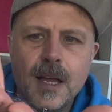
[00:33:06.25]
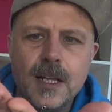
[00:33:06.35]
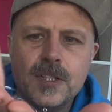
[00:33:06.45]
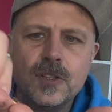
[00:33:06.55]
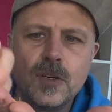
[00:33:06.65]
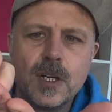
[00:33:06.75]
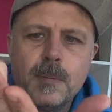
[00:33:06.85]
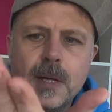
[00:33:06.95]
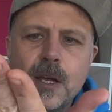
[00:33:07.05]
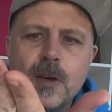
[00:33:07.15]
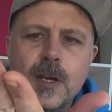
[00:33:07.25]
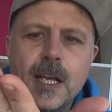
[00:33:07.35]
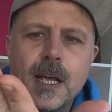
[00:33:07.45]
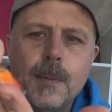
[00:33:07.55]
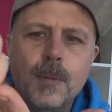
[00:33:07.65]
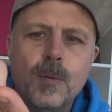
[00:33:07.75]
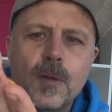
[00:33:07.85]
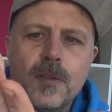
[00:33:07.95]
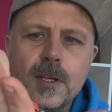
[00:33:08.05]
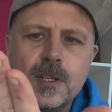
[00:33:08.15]
and you're not going to be hooking up all
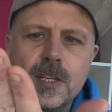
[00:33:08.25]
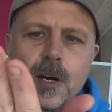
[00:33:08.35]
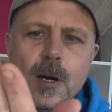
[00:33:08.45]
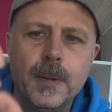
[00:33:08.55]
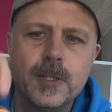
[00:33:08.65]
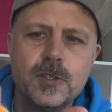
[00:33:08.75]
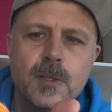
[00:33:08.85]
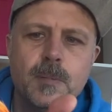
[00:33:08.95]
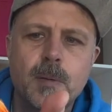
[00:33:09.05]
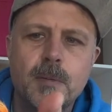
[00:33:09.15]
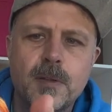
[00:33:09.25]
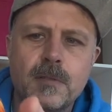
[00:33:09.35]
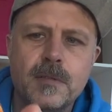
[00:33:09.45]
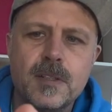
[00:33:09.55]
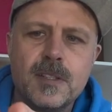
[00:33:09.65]
of the garbage on the bottom of the river.